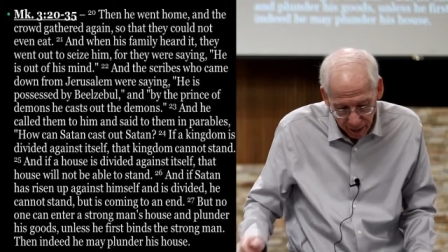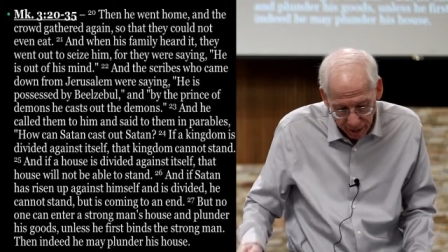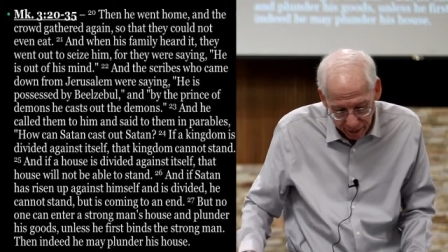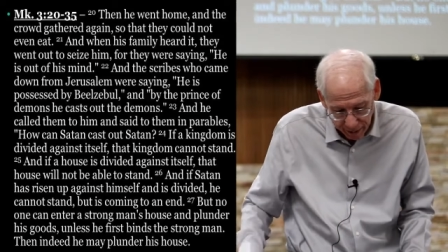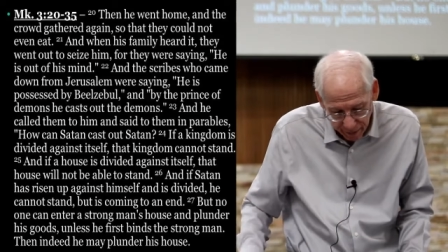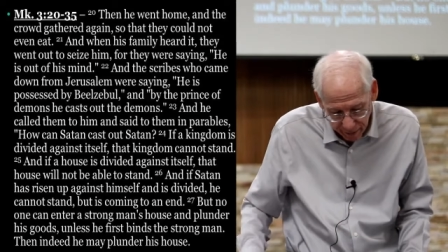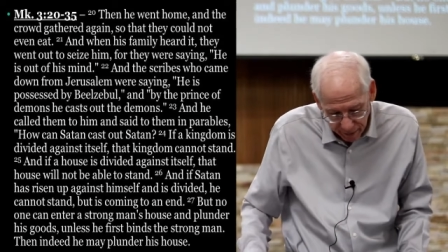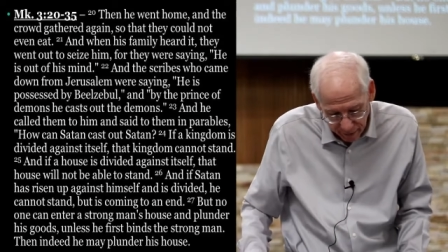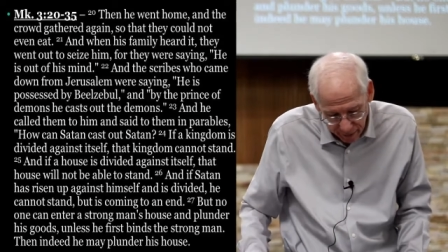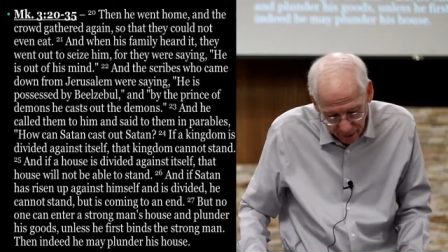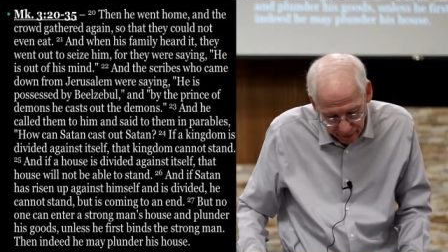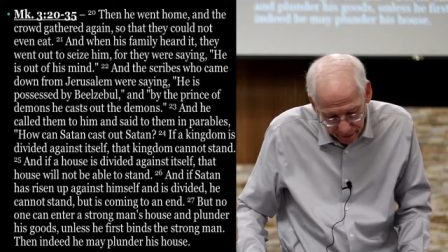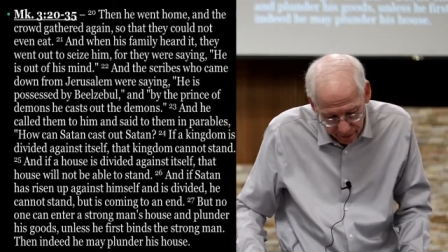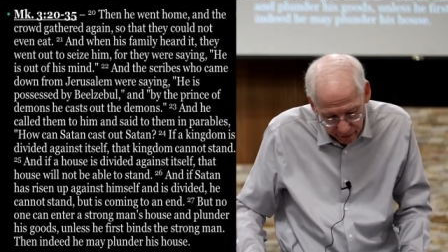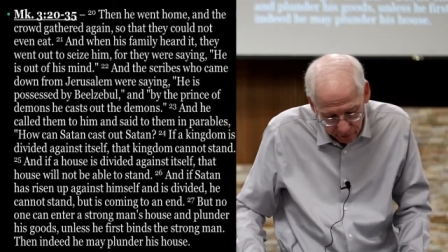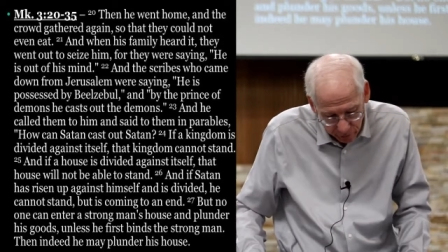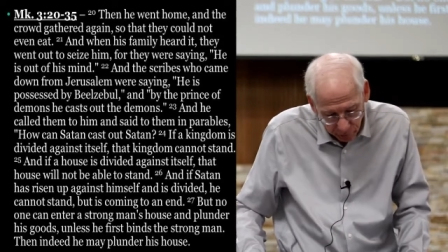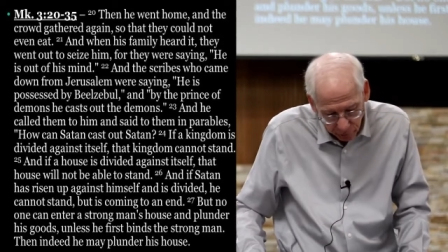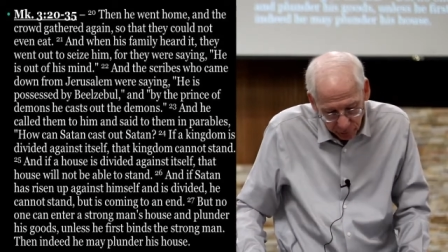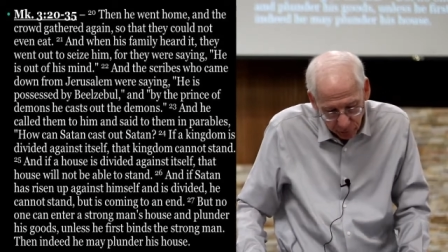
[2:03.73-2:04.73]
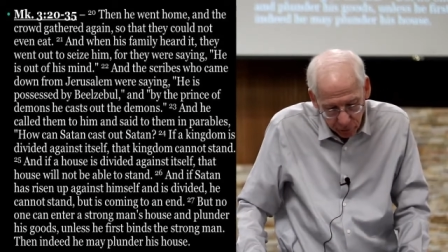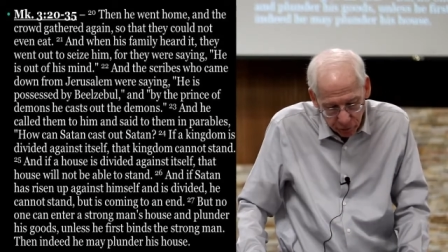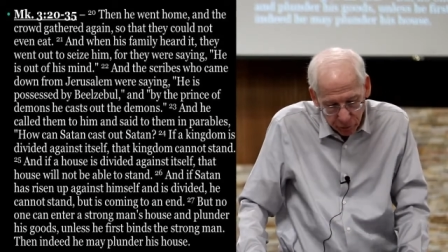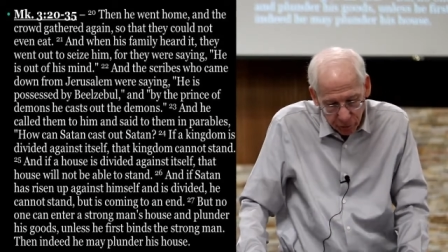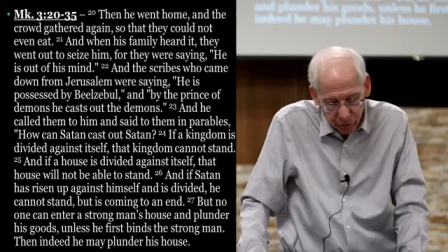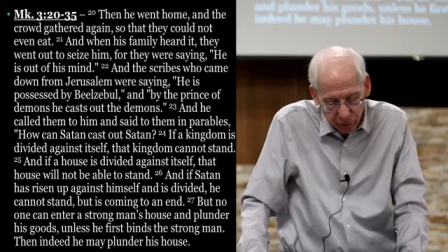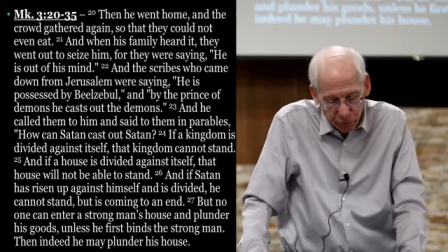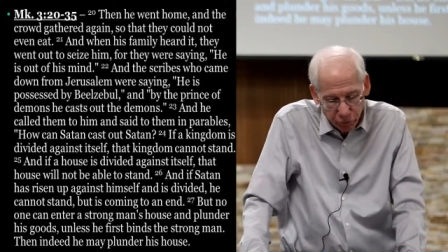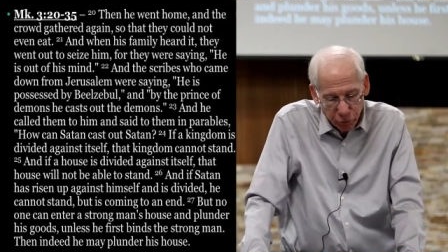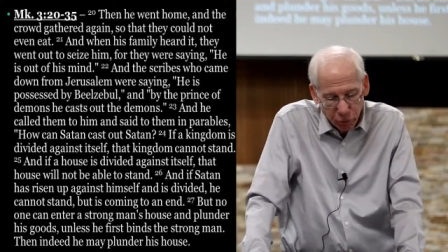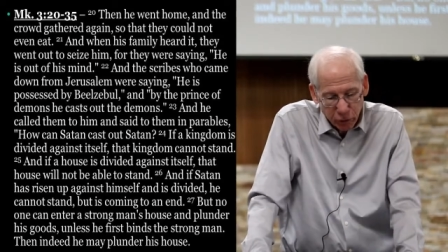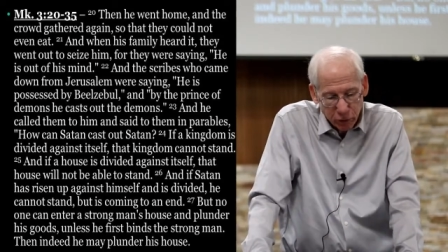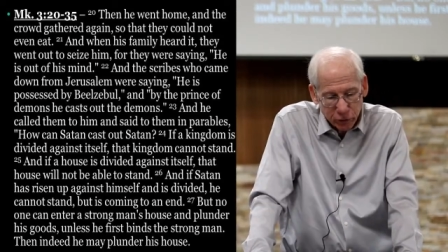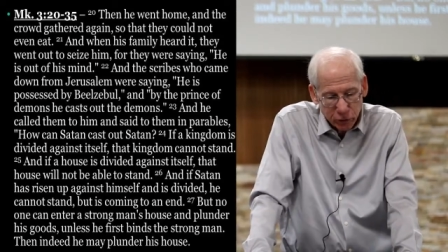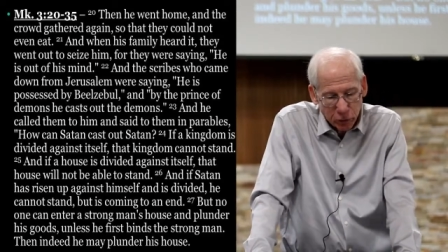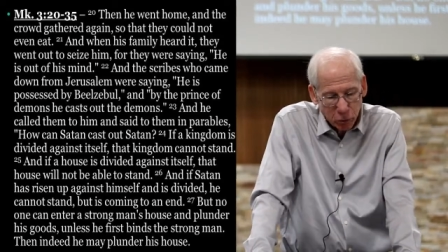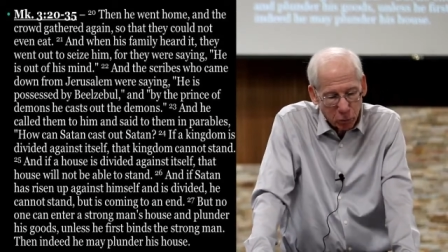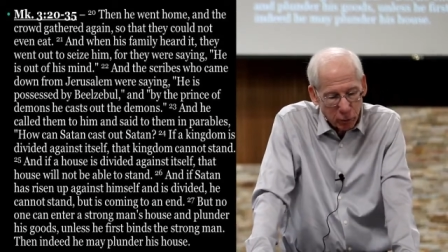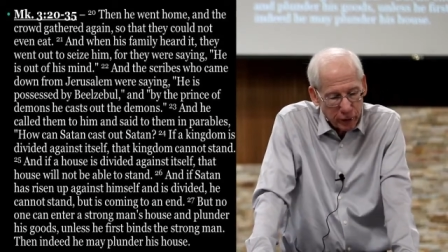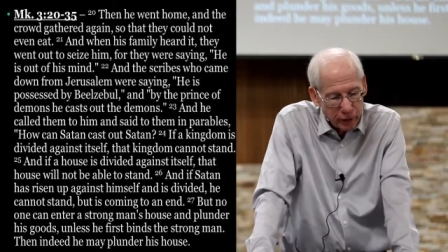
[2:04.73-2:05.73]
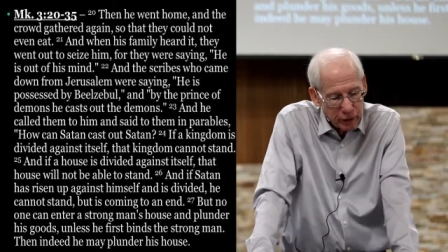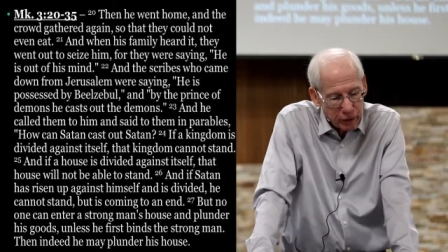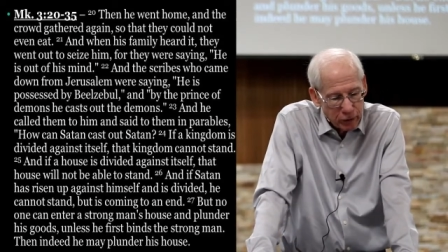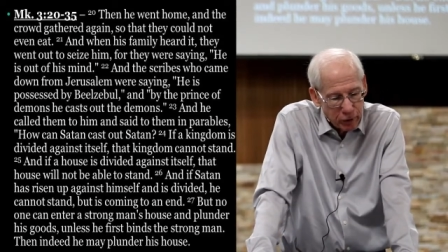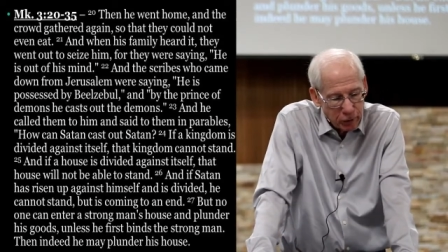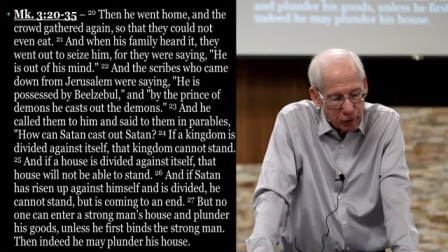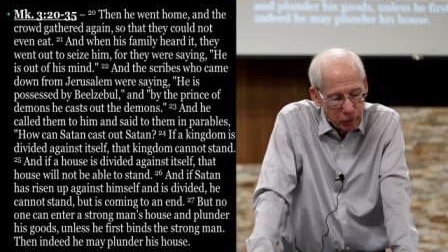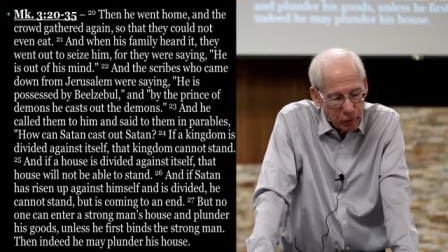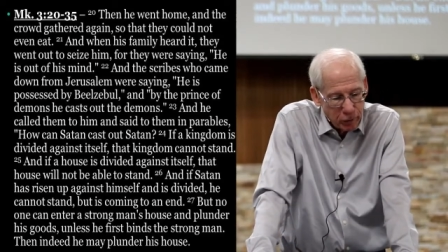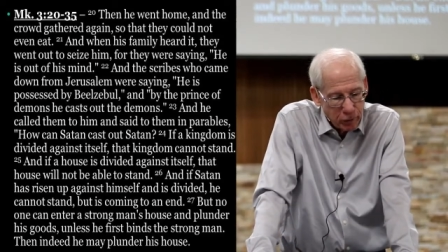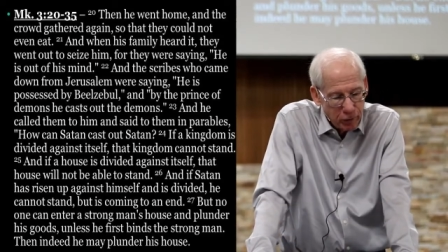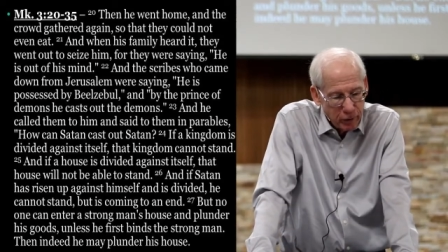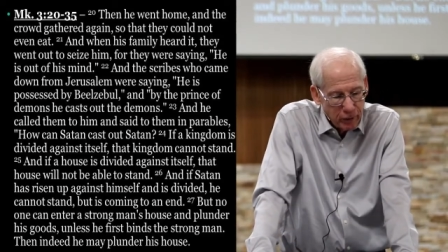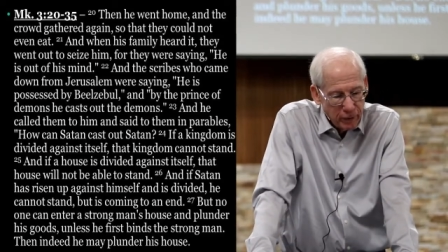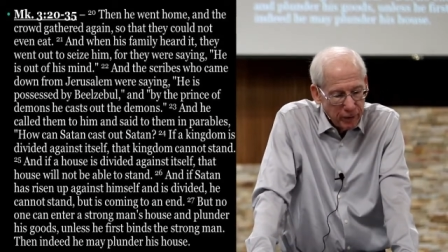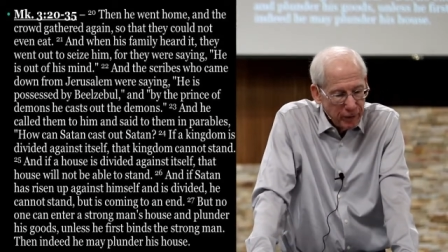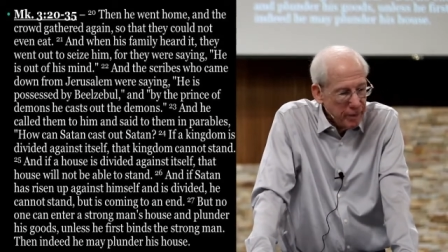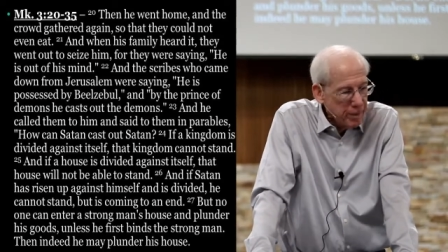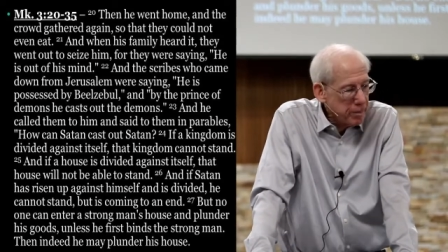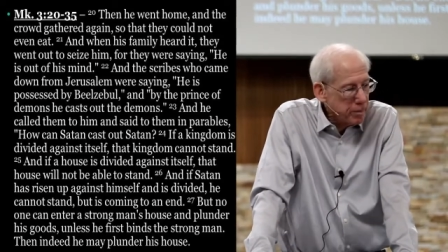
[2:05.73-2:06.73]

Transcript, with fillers: piety, they conclude in verse 22